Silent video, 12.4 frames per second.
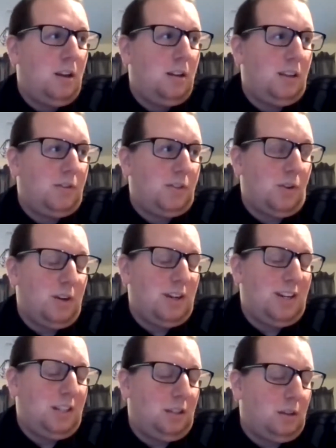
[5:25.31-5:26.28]
They've scored a
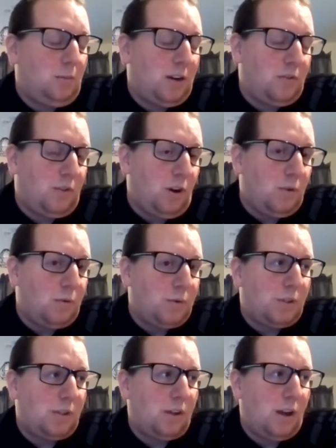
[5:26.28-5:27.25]
decent amount of
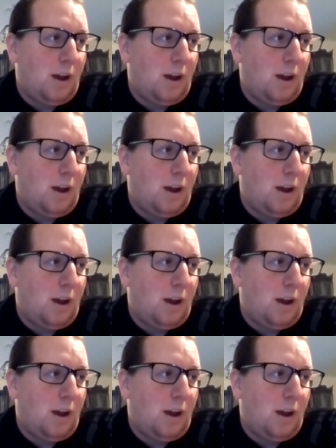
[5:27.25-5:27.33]
goals.